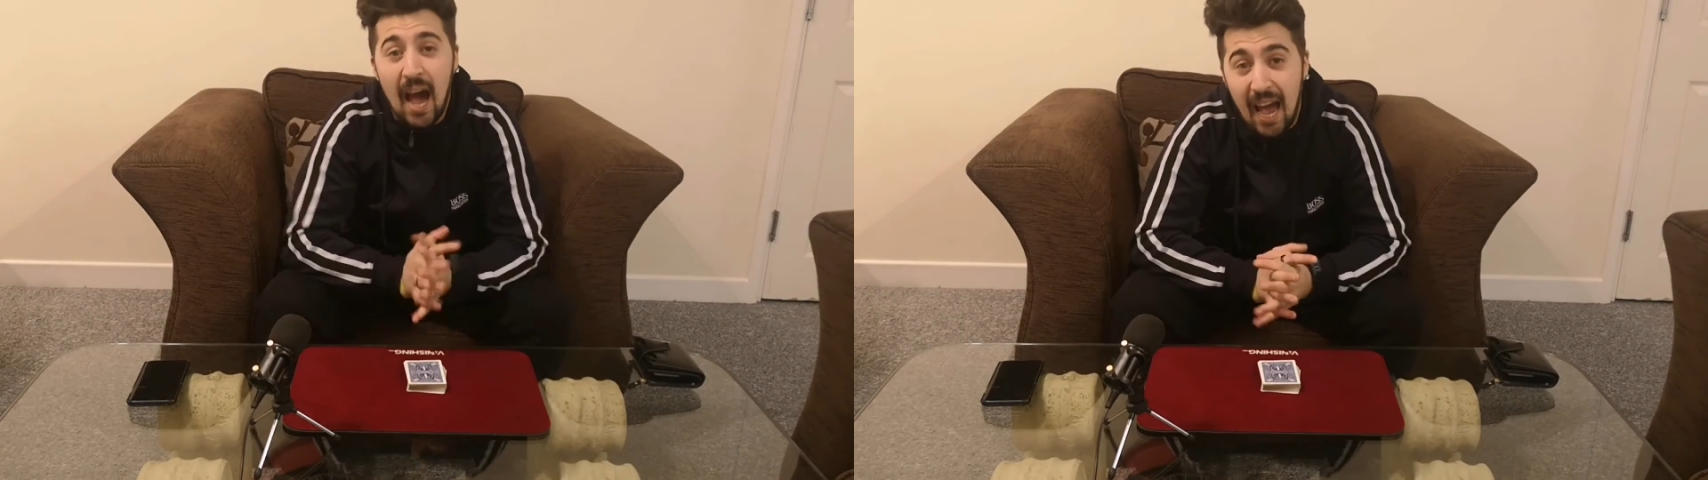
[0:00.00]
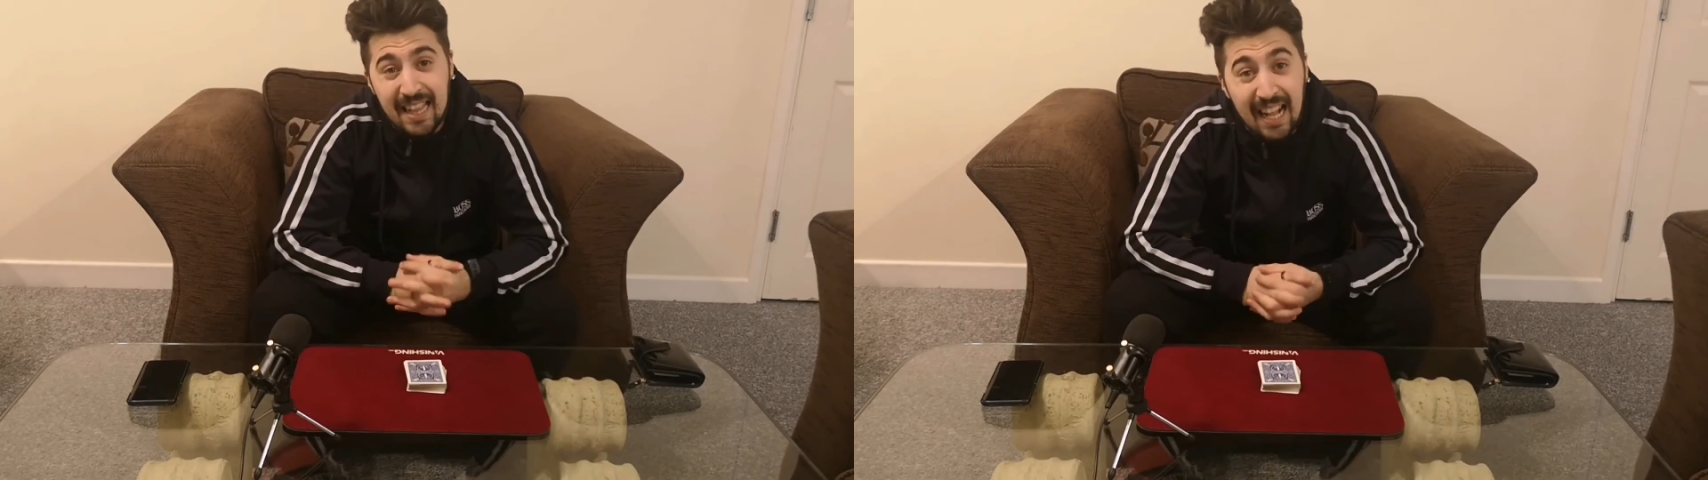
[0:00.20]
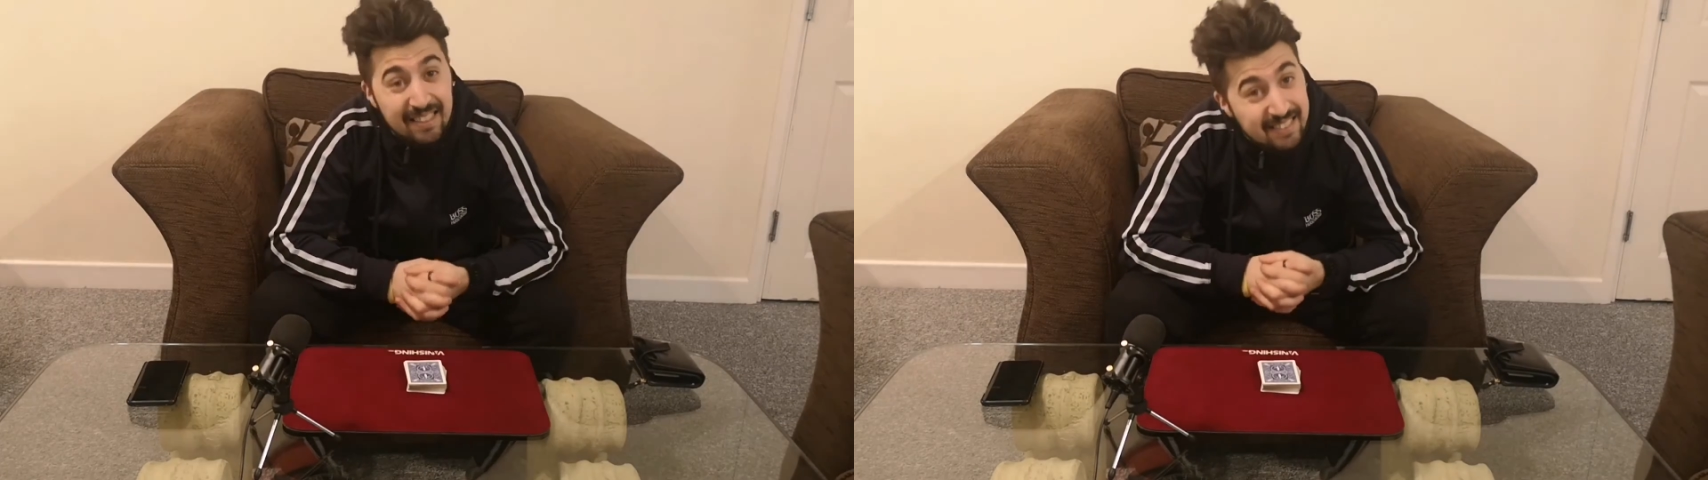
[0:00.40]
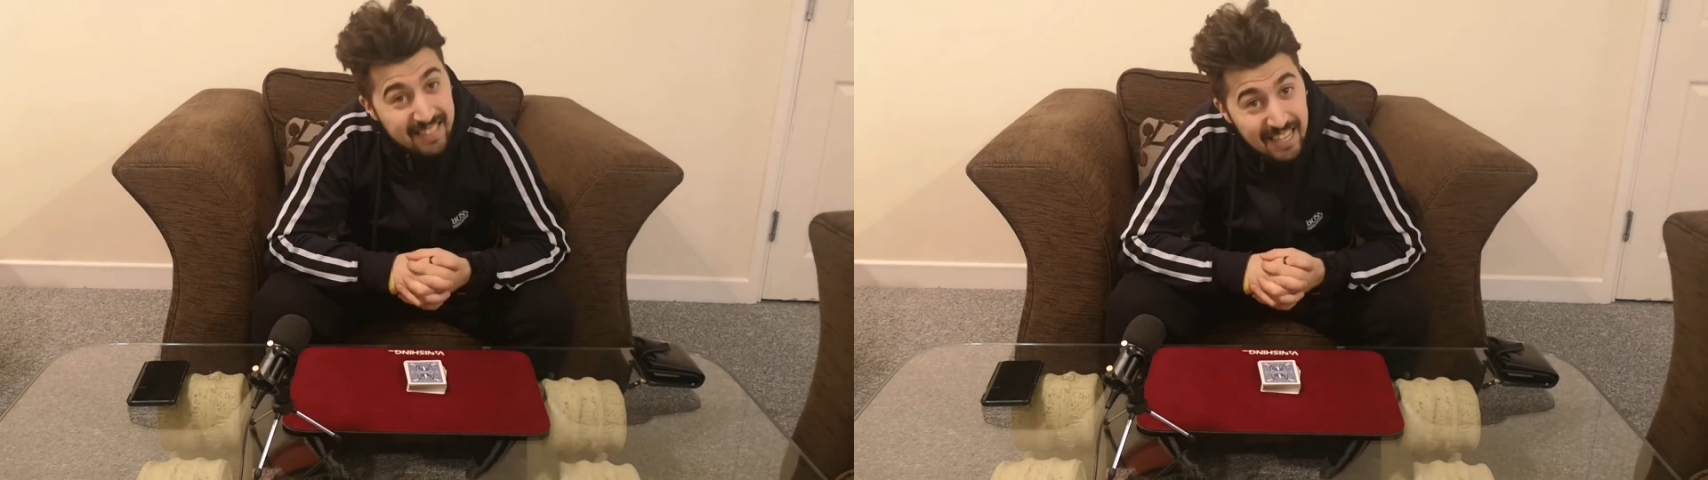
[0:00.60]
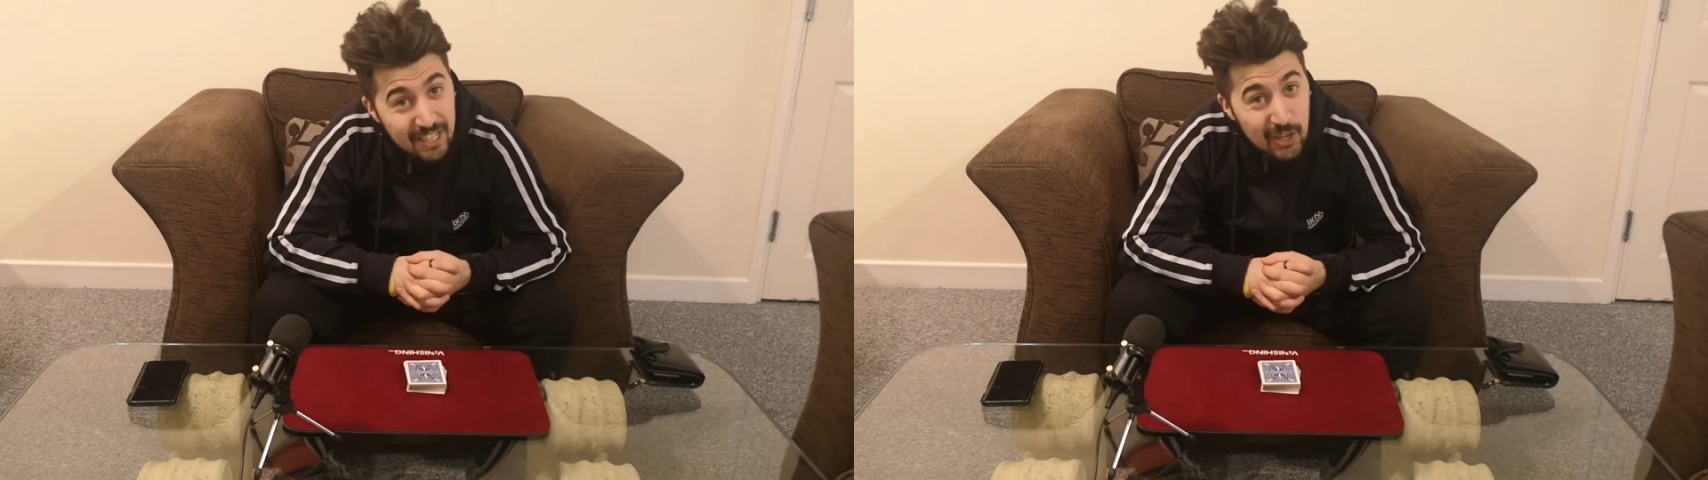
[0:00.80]
And I'll
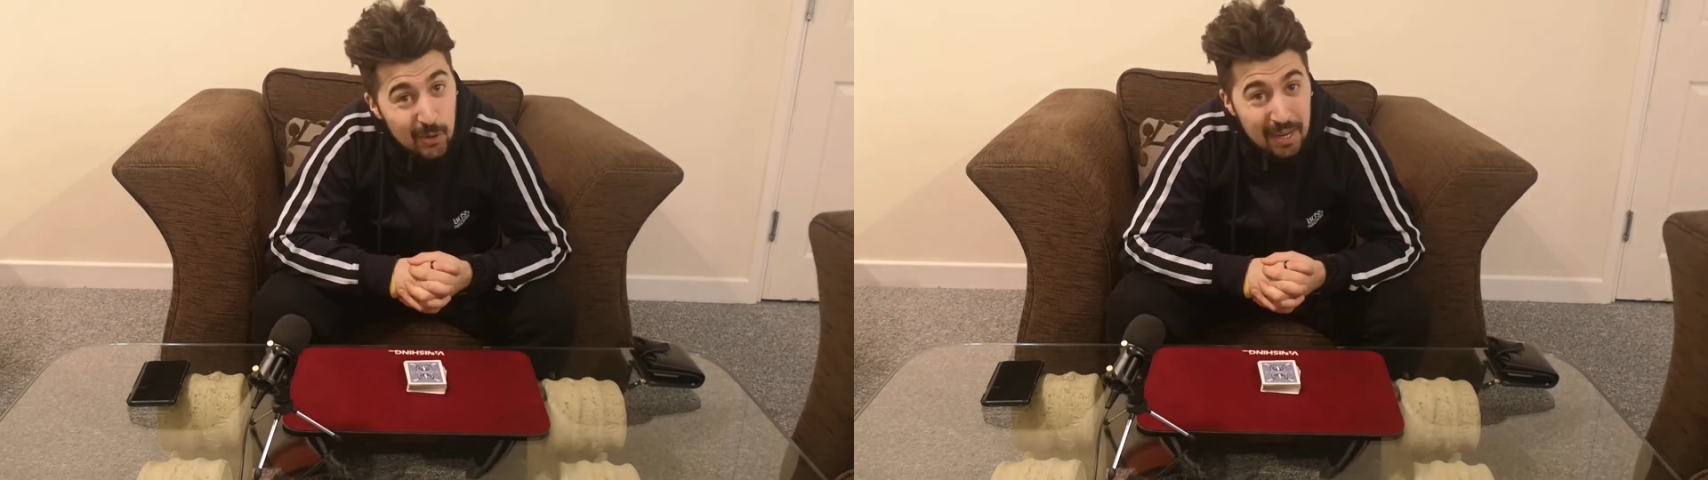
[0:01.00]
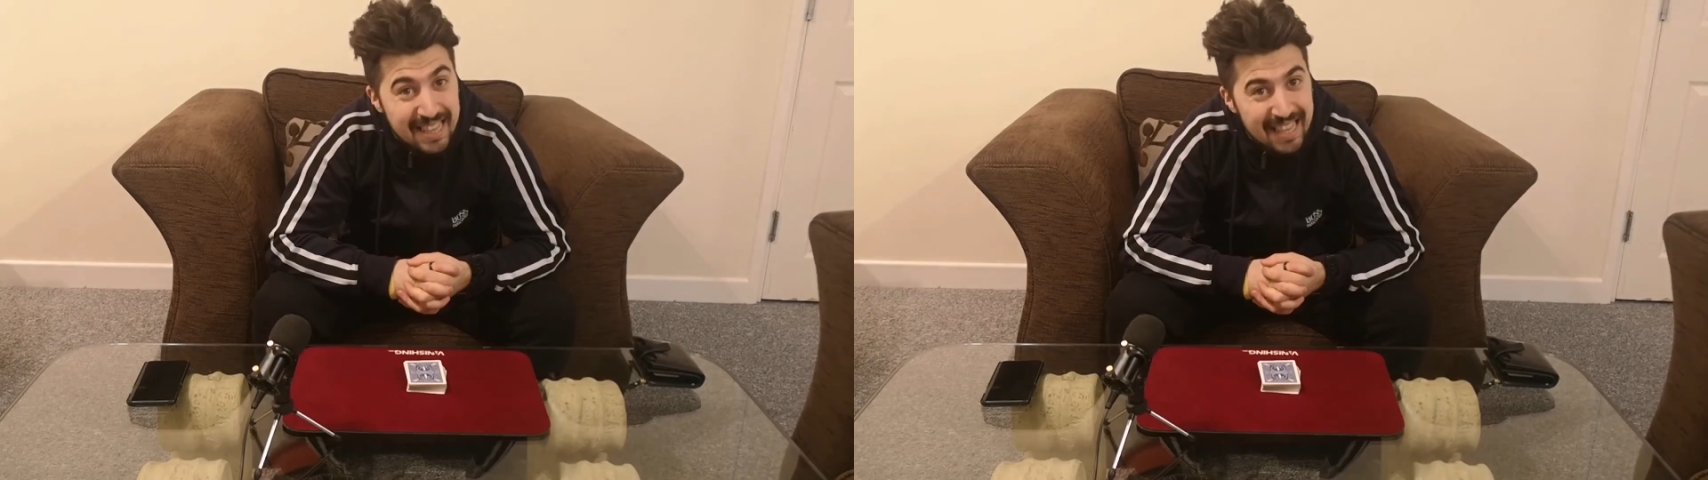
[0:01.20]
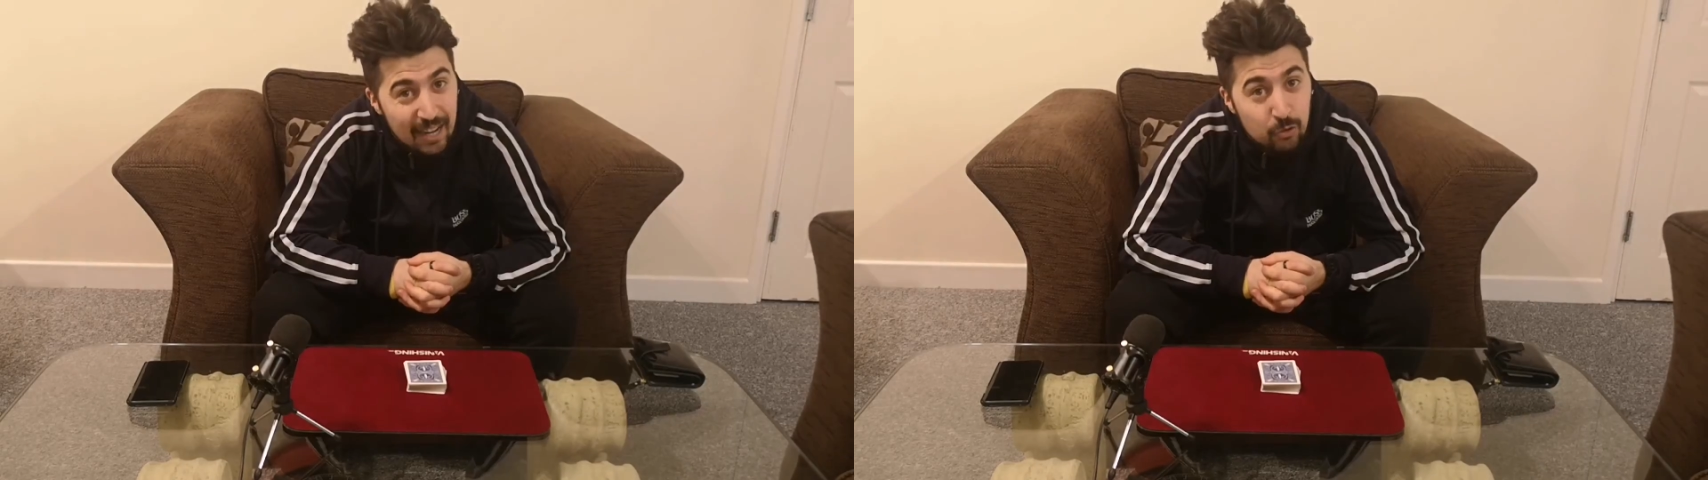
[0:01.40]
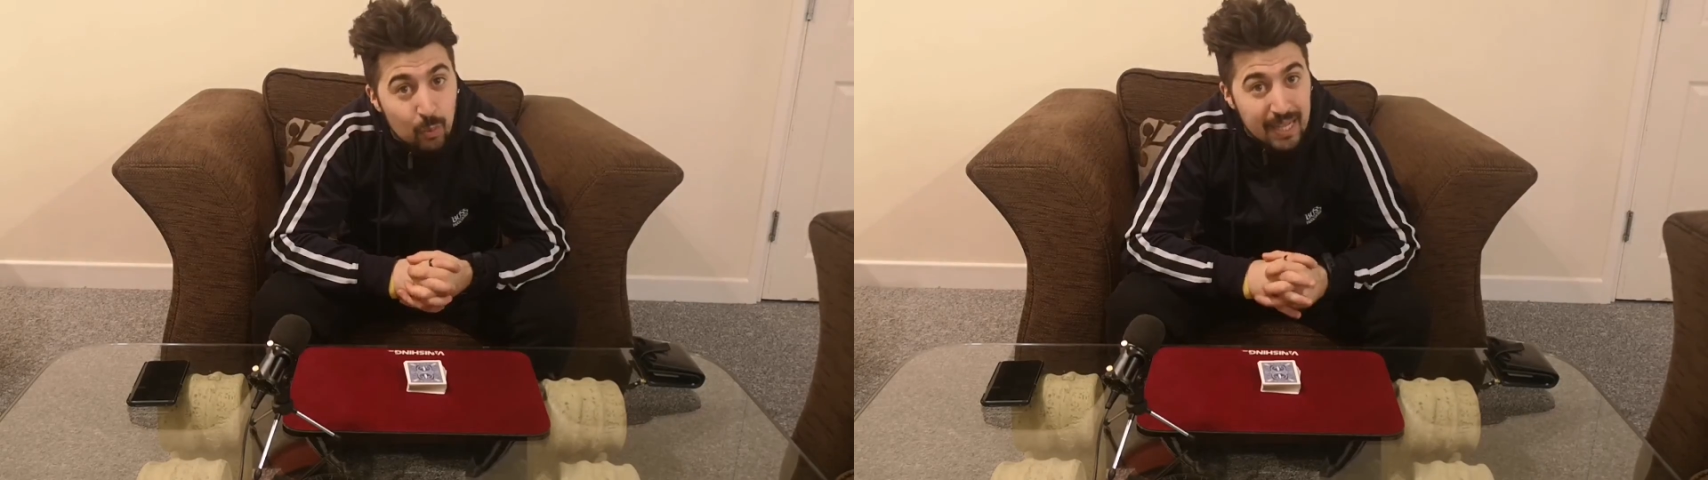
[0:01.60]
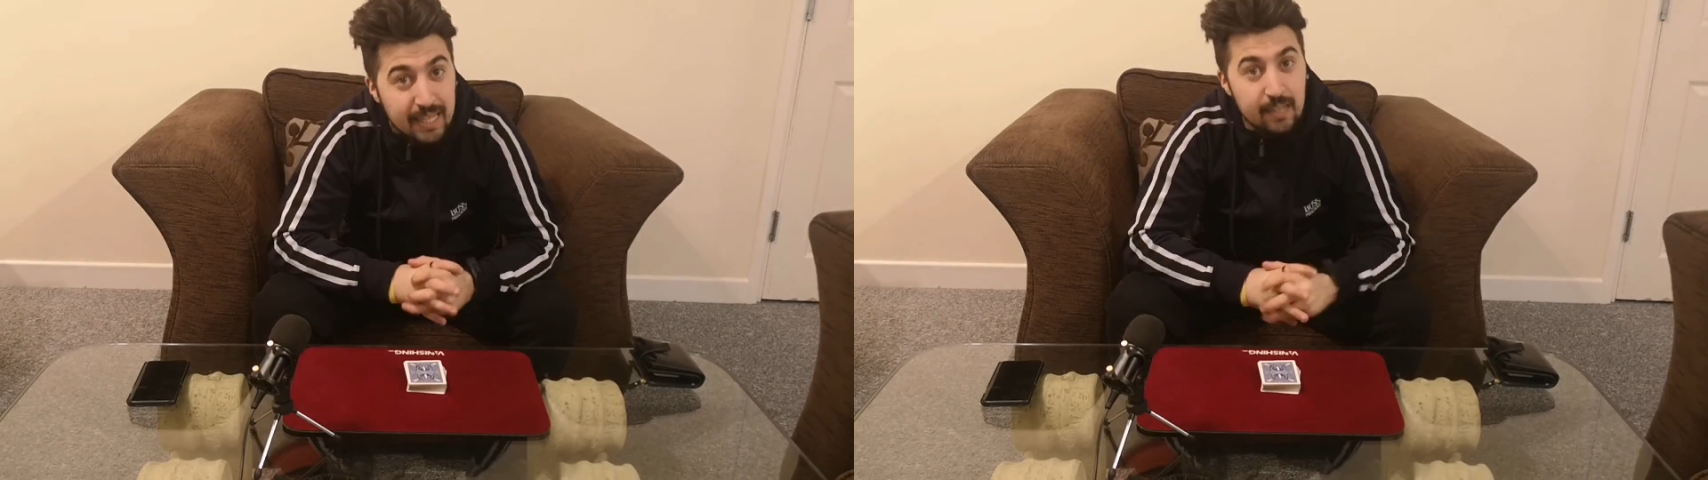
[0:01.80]
see you next
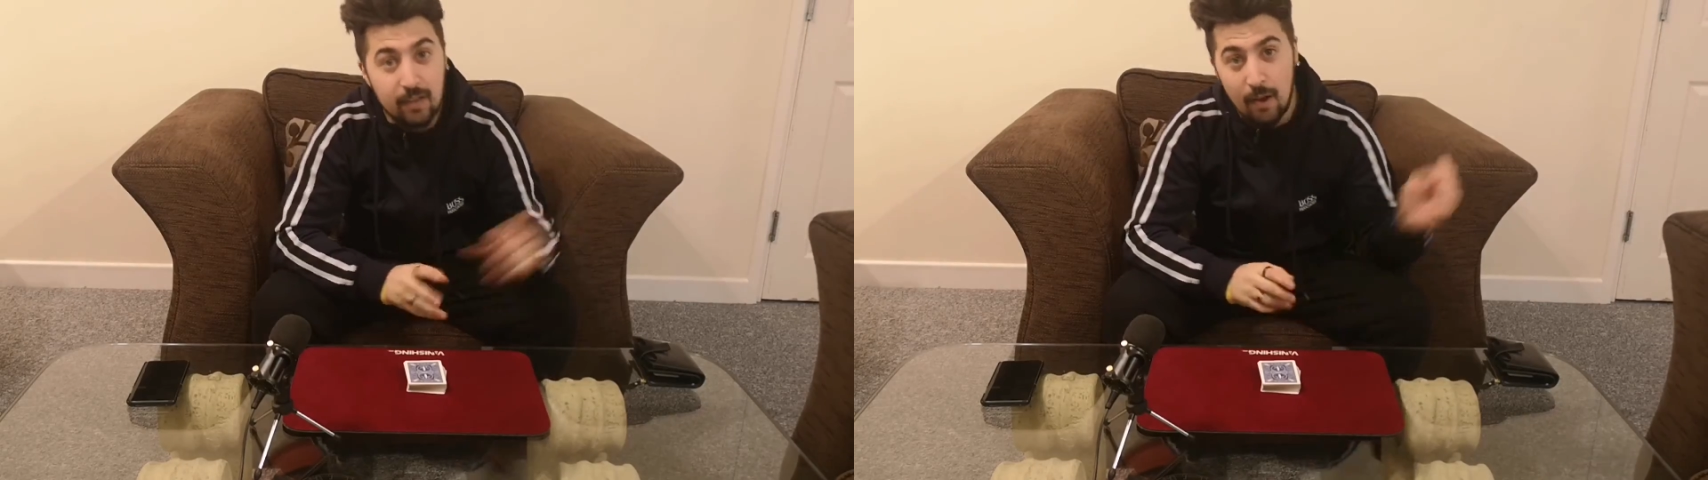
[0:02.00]
week.